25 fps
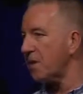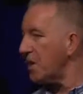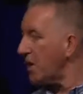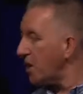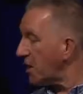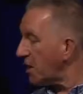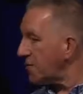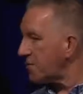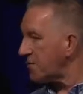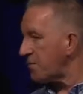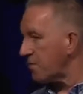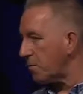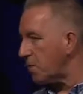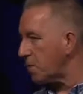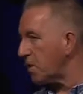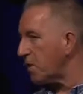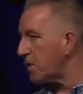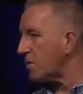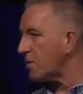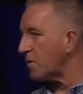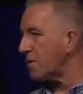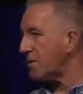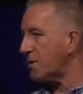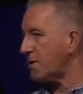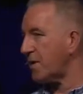He's
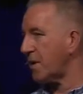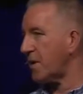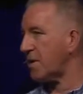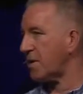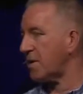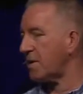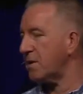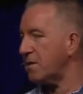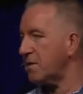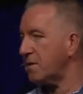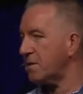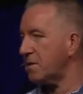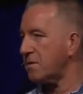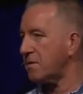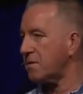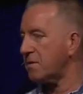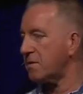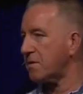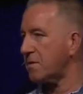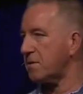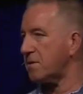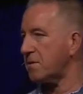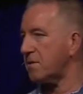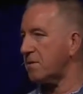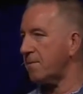familiar with
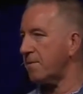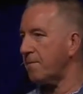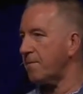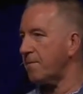darkness.